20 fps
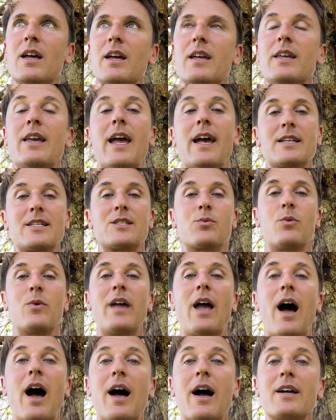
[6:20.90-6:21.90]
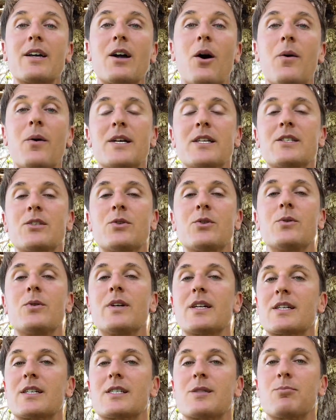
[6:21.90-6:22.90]
Yes, we are going to
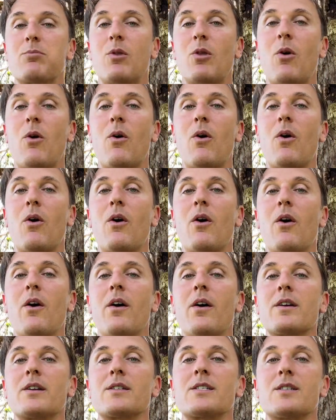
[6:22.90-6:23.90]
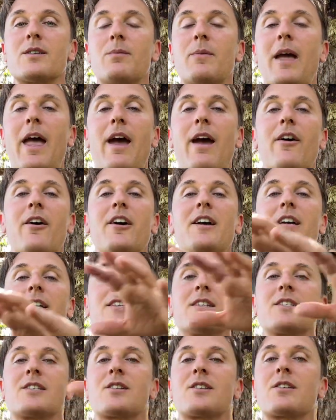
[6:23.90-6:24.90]
explore some
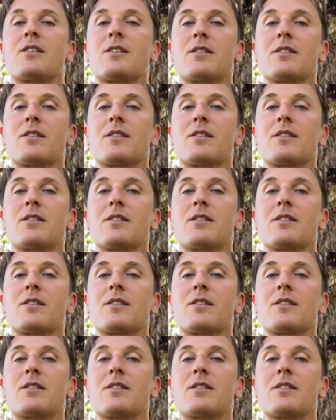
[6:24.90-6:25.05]
areas